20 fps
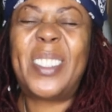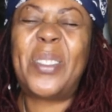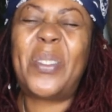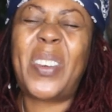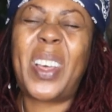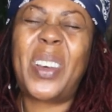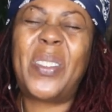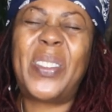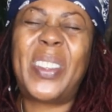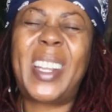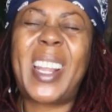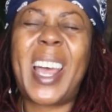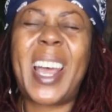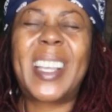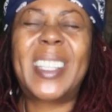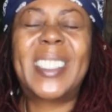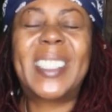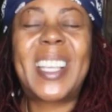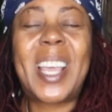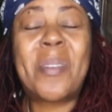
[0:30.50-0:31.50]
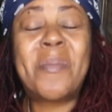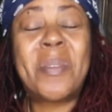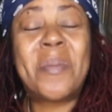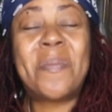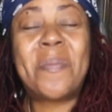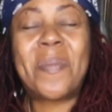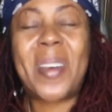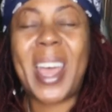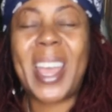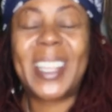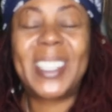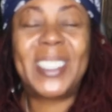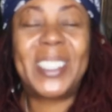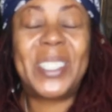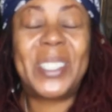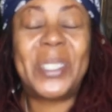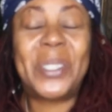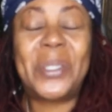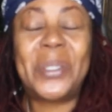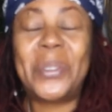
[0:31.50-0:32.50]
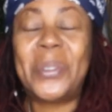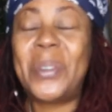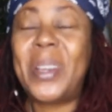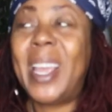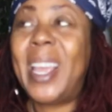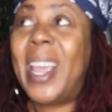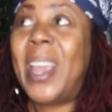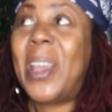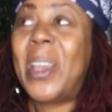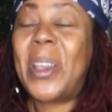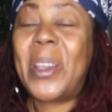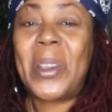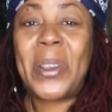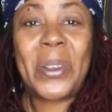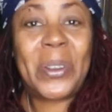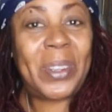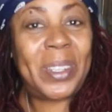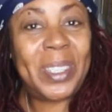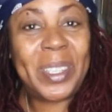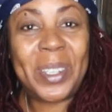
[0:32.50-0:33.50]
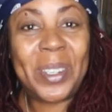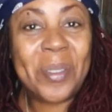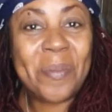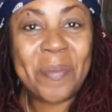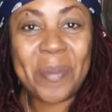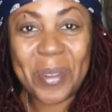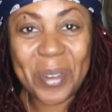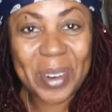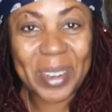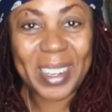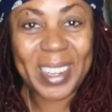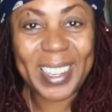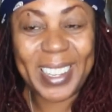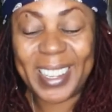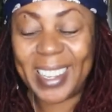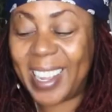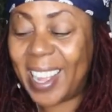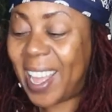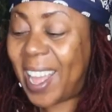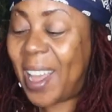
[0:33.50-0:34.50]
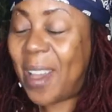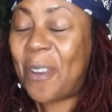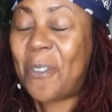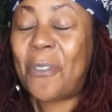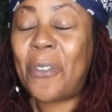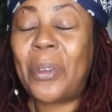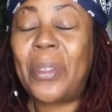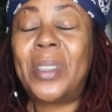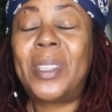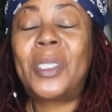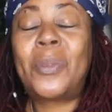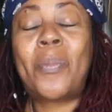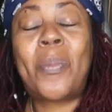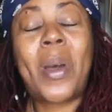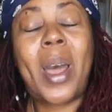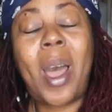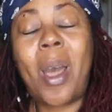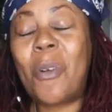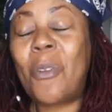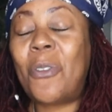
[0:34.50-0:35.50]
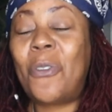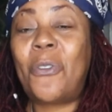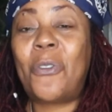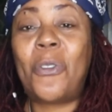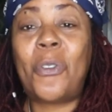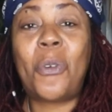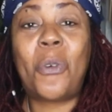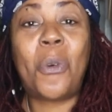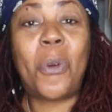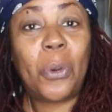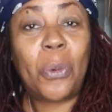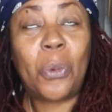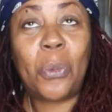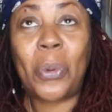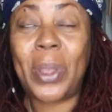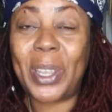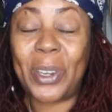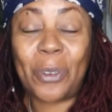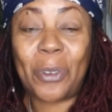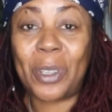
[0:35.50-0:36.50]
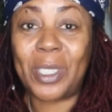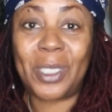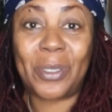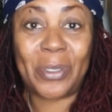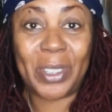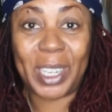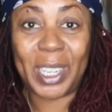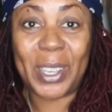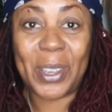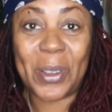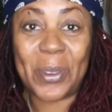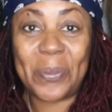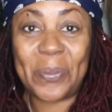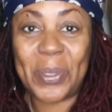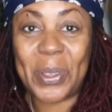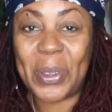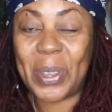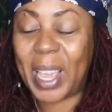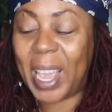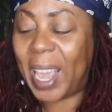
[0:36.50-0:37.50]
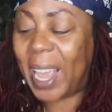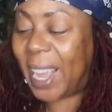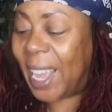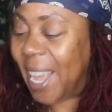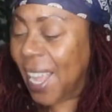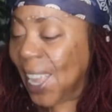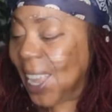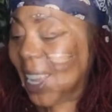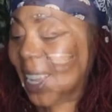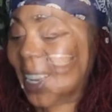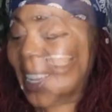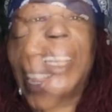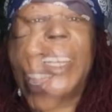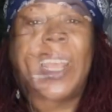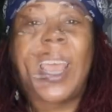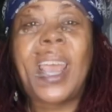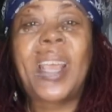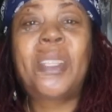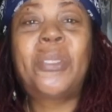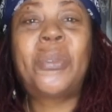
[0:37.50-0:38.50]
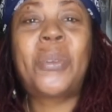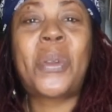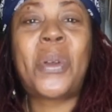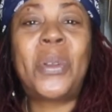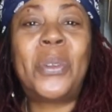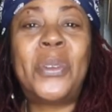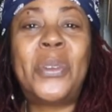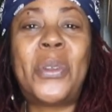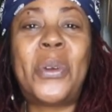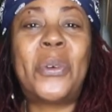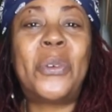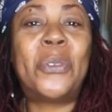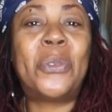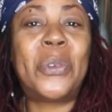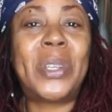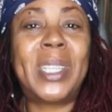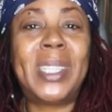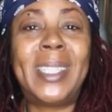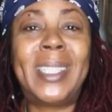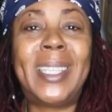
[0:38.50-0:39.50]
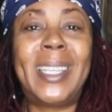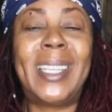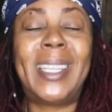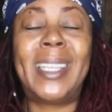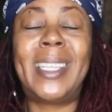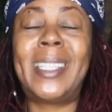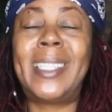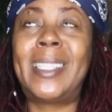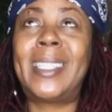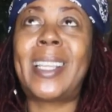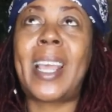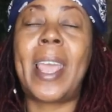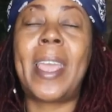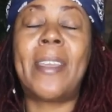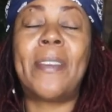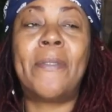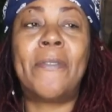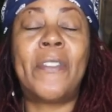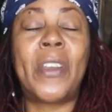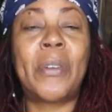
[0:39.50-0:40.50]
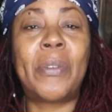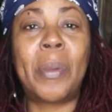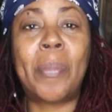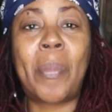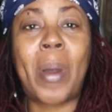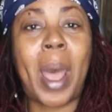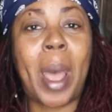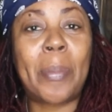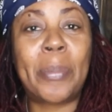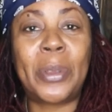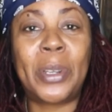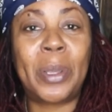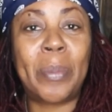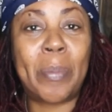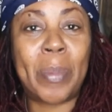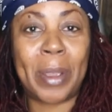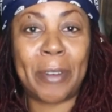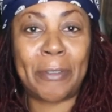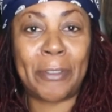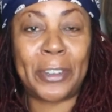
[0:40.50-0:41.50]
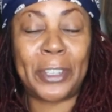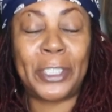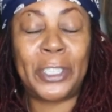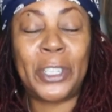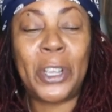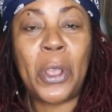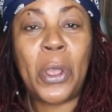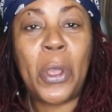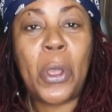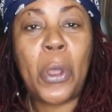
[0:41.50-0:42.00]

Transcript: is the Velvet Lox coming back to you early in the morning for this powerful weight loss video, okay? Now, as we all know, green tea is a very popular beverage